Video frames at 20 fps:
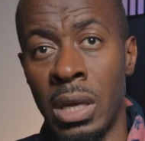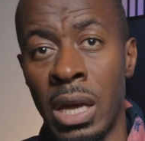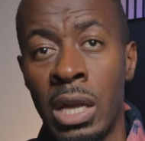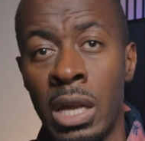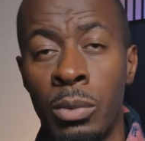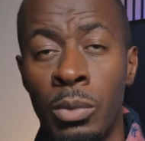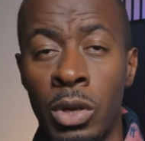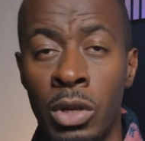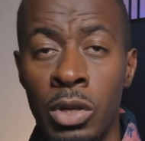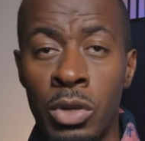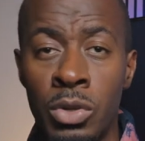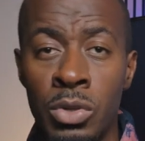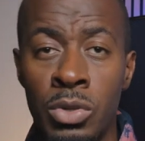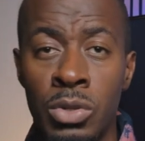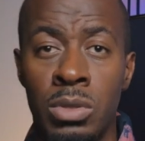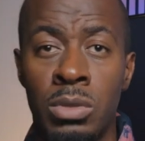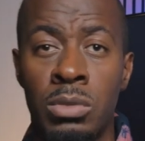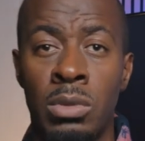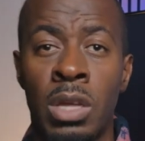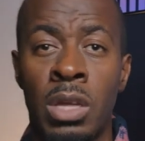anyone
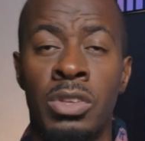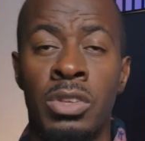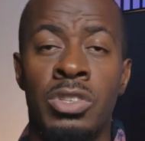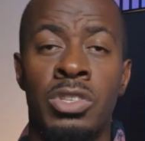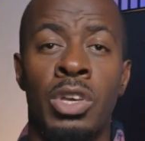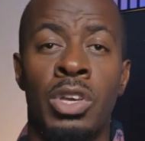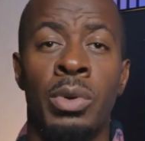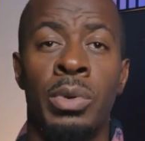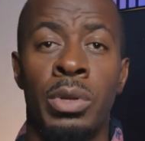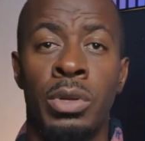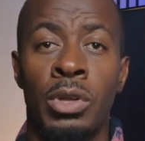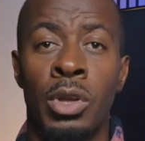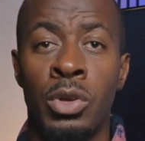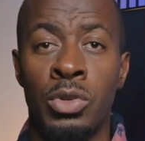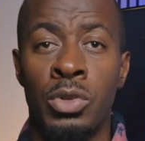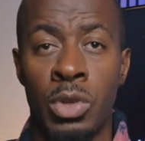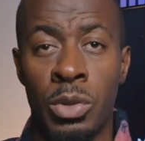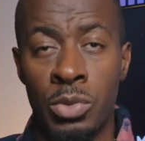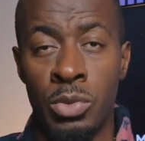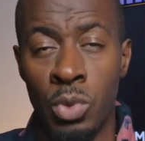who's done sewing knows
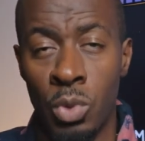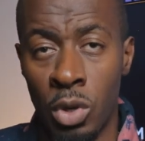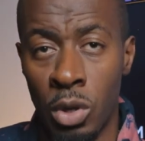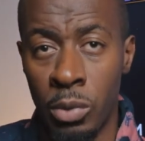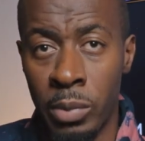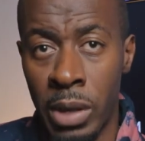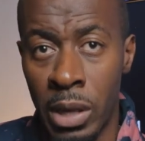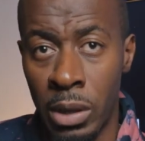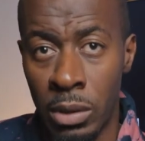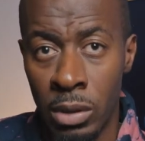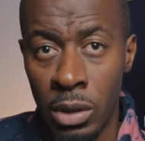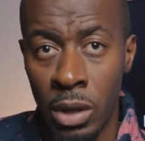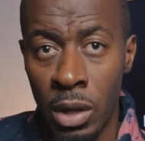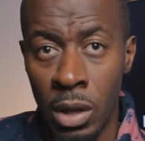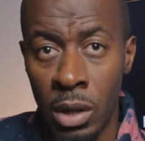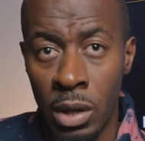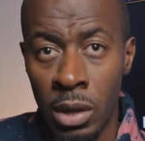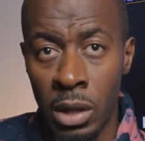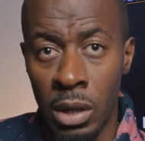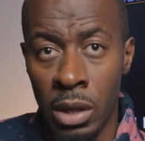what I'm talking about.
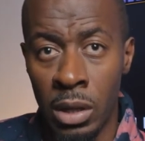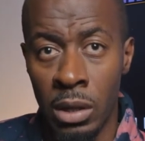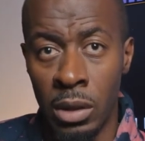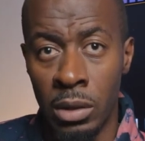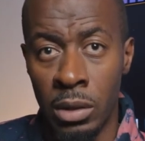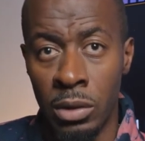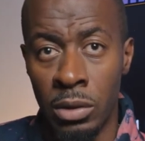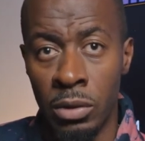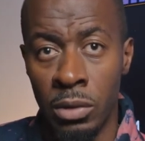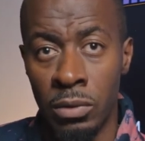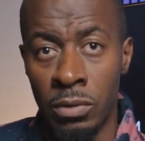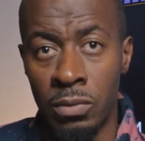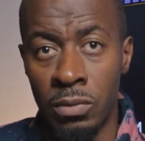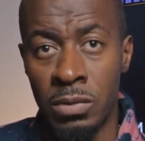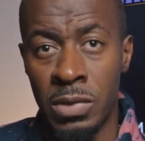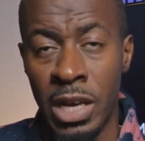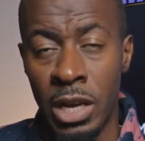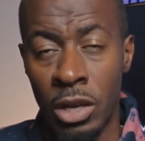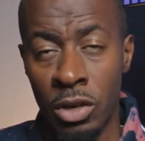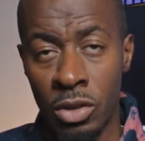You've
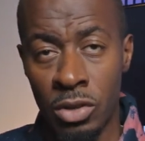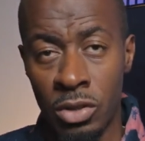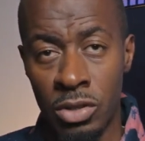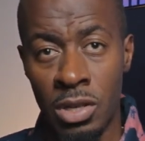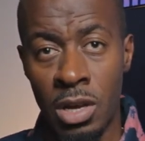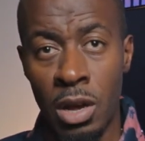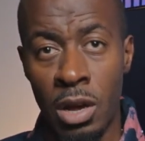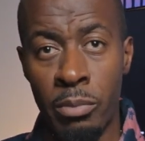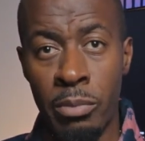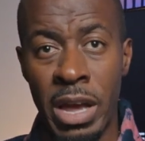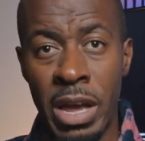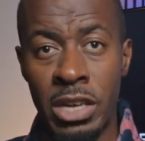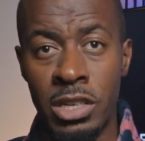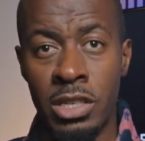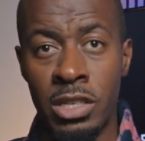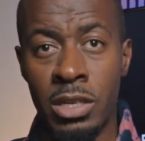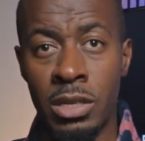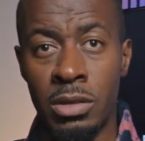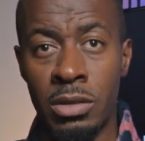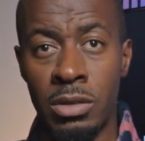taken your time
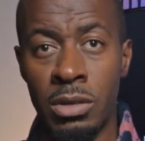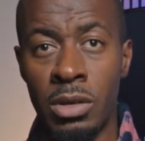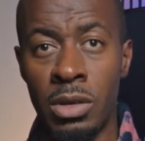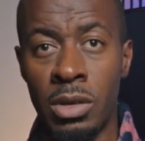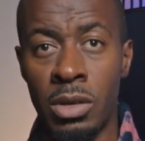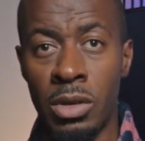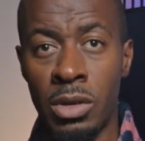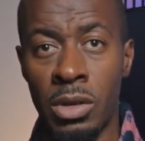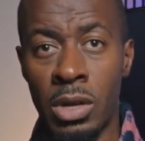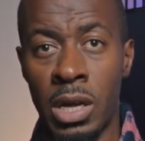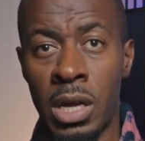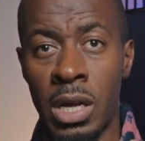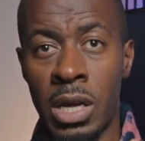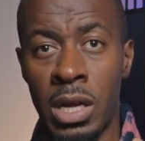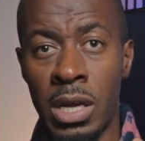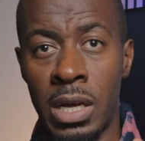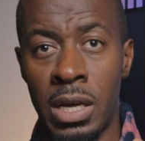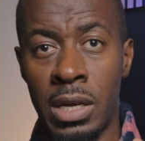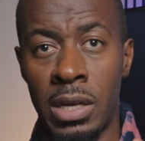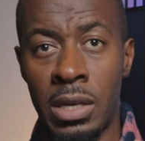matching
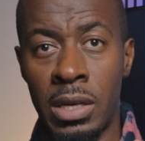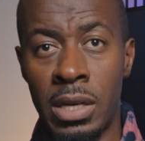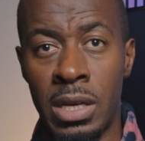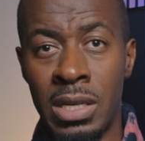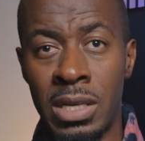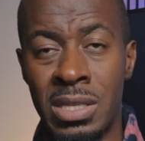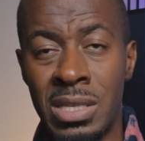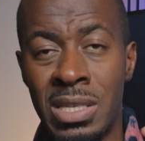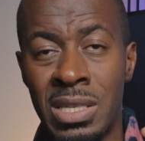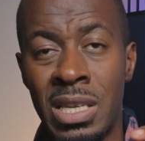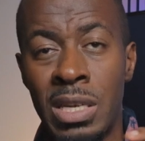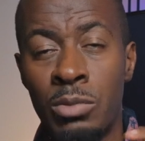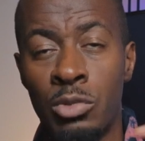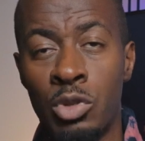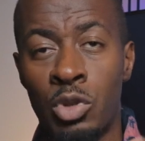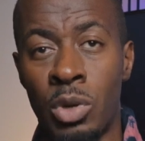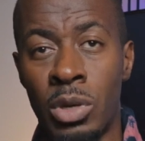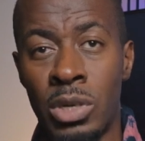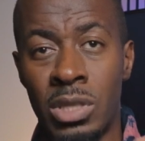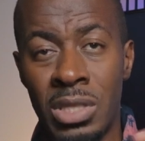a seam
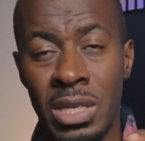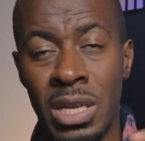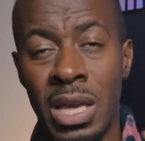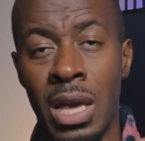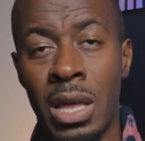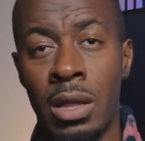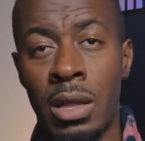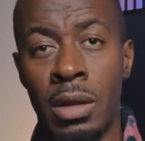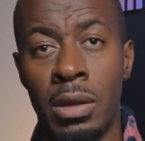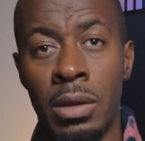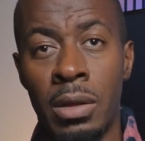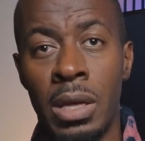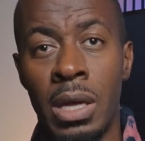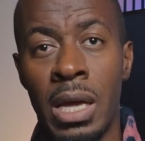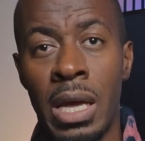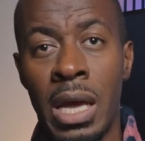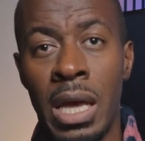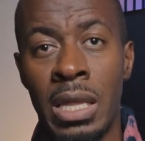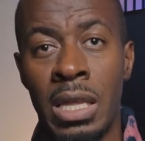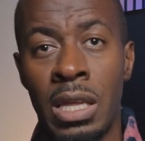join together,
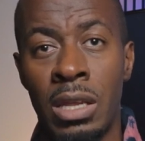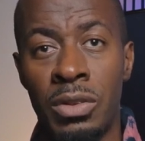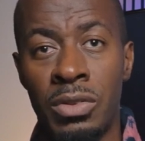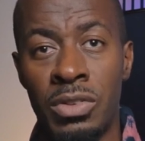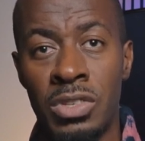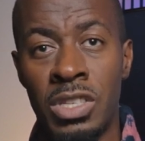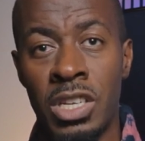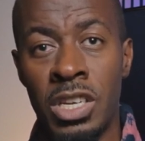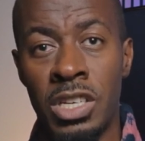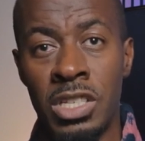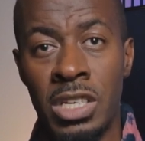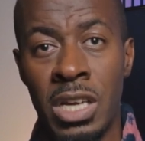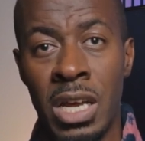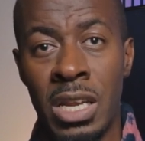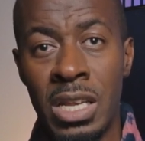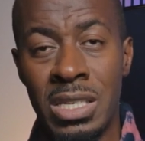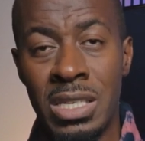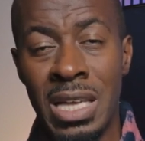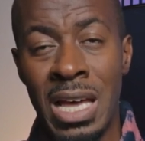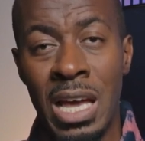and then you stitch it
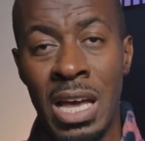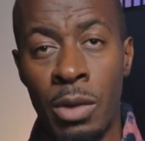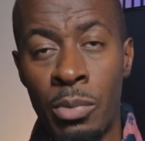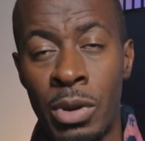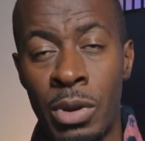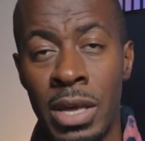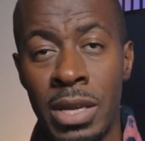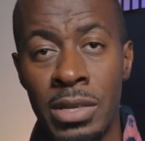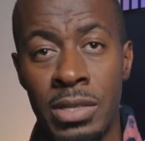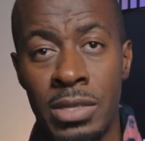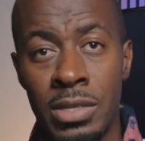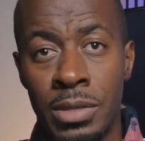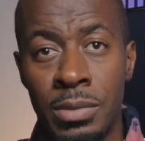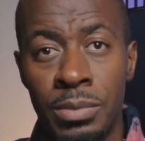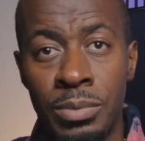and it's out of place.